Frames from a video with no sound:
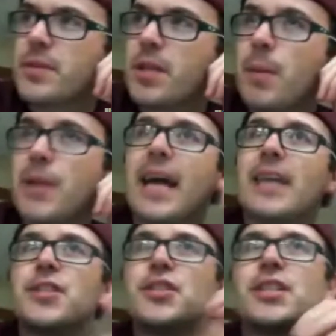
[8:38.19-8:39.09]
But
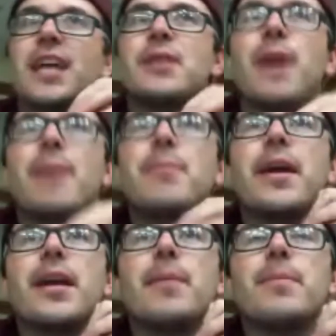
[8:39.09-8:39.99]
yeah, just to kind of wrap
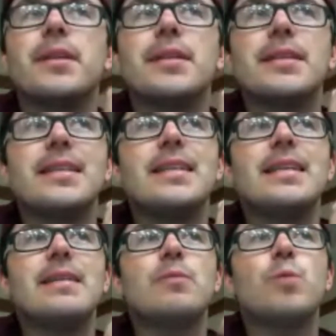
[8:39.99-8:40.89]
that up.
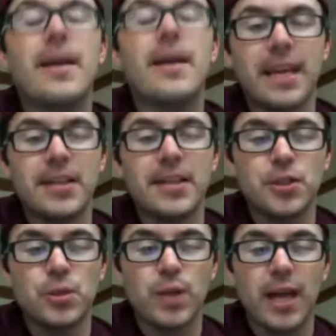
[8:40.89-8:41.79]
We'll have day
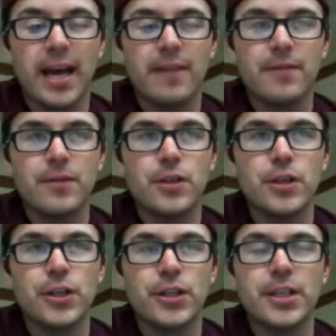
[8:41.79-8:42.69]
2. We'll have
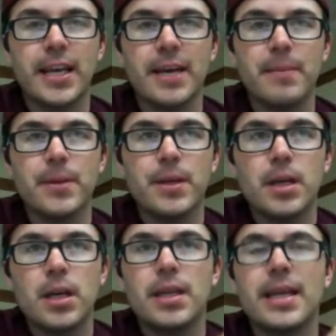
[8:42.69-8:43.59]
Nerd Camp,
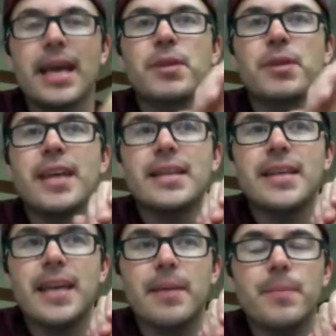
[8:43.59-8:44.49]
with the Ed
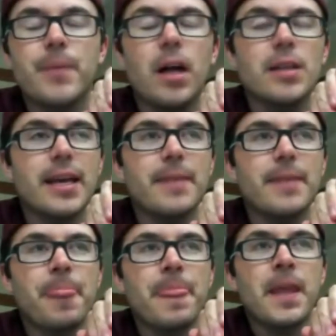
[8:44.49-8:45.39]
Camp all
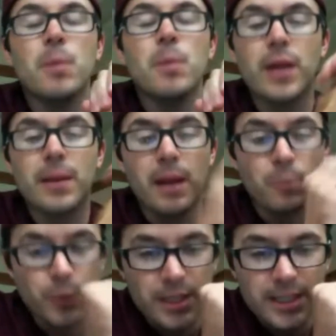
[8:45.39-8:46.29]
day. But what
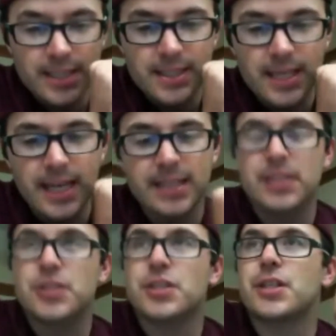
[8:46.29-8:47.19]
I'm really excited
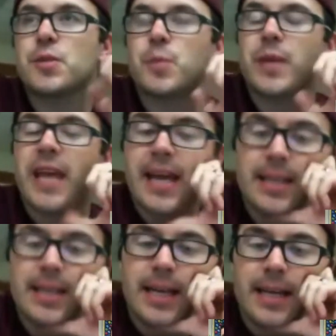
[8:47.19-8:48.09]
this year is we
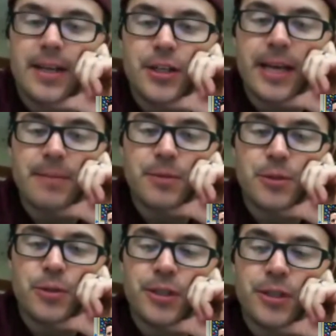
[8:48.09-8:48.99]
added a Nerd Camp
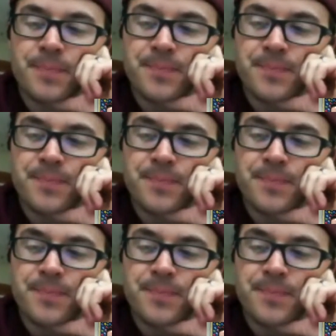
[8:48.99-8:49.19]
Junior,